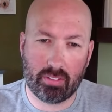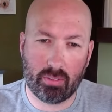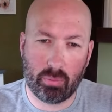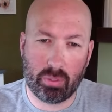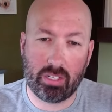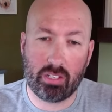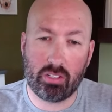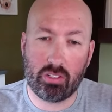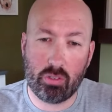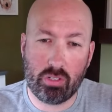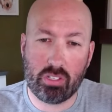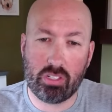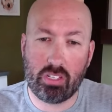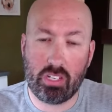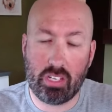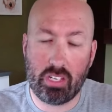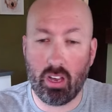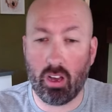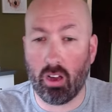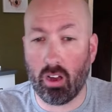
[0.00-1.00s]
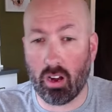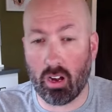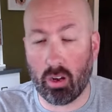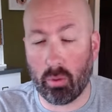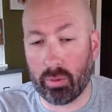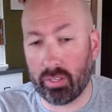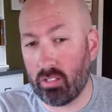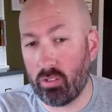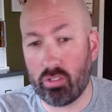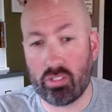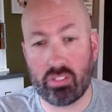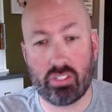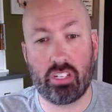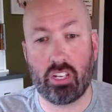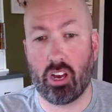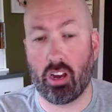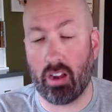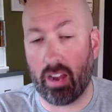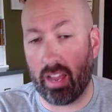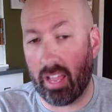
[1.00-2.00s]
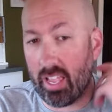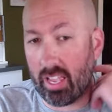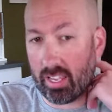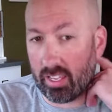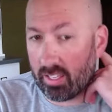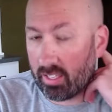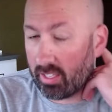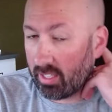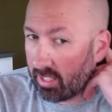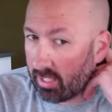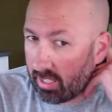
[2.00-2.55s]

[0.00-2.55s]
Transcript: we could do CR, we could do CRA,